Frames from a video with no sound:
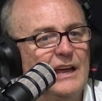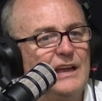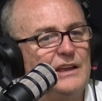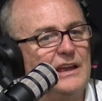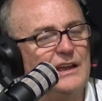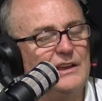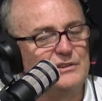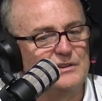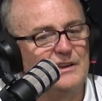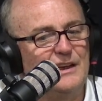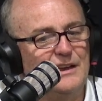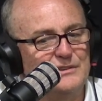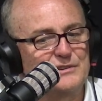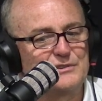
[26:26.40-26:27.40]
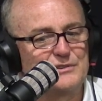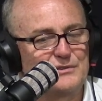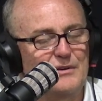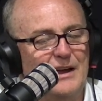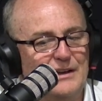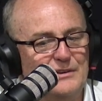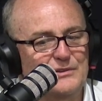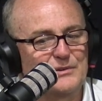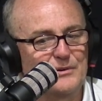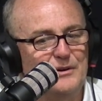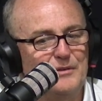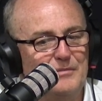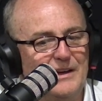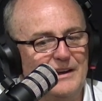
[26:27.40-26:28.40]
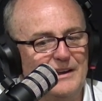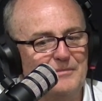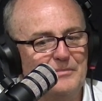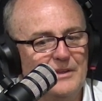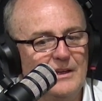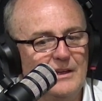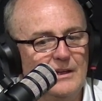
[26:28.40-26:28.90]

here's a strange story about him.